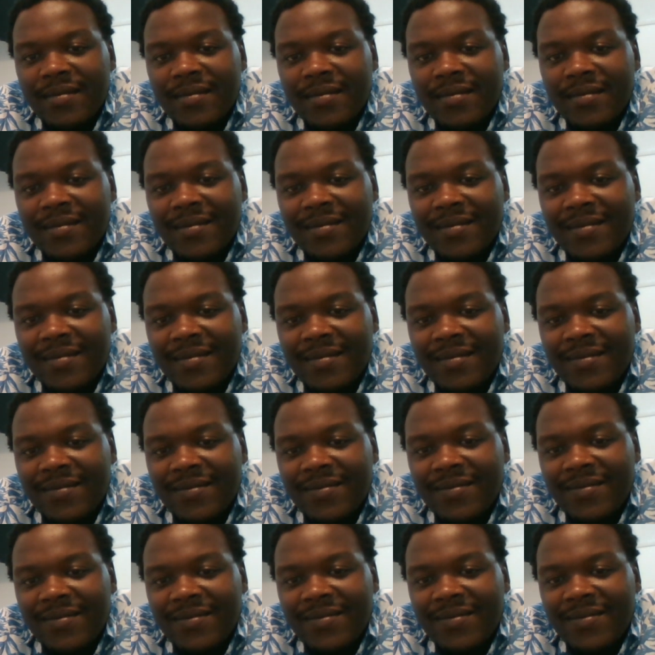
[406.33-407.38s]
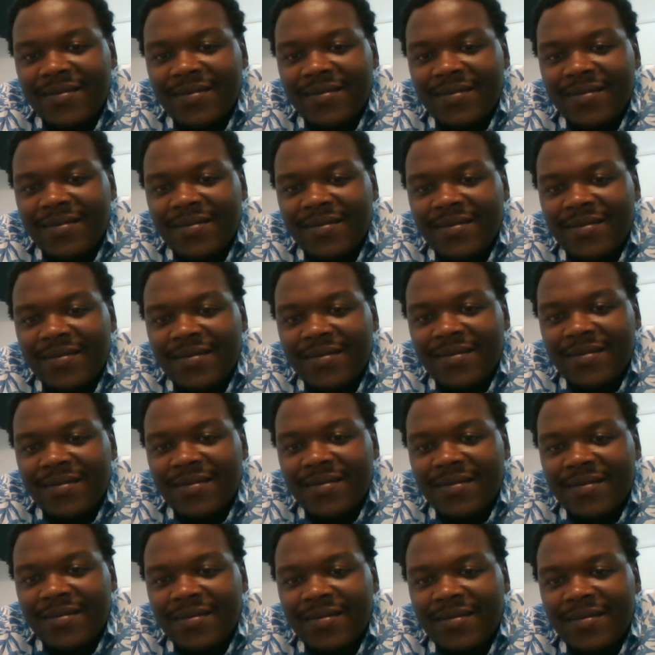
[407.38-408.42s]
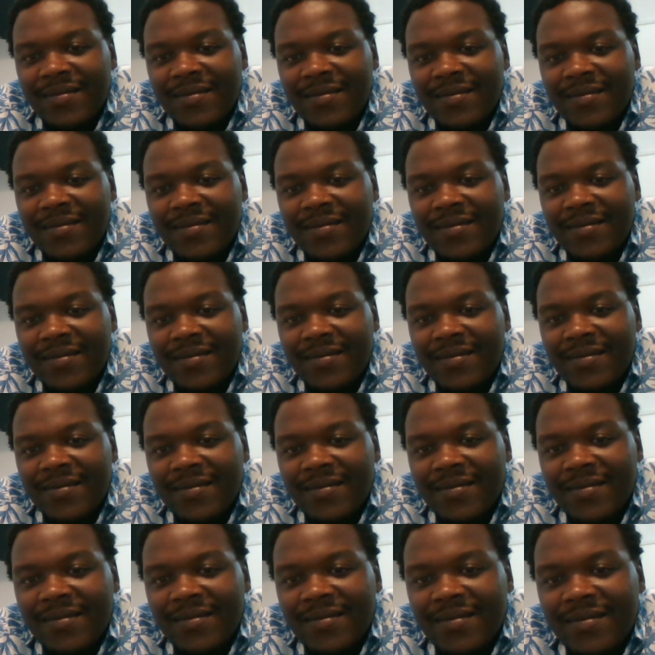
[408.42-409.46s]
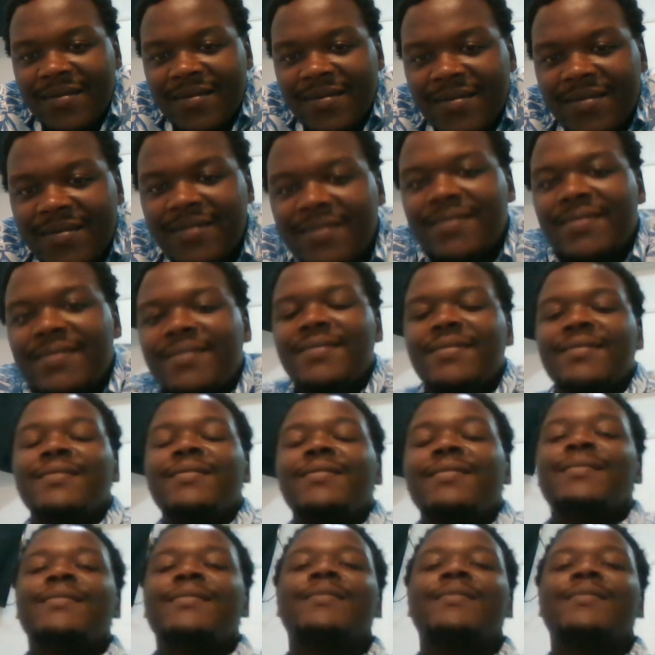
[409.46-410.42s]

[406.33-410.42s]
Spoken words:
No words are spoken by the person on screen.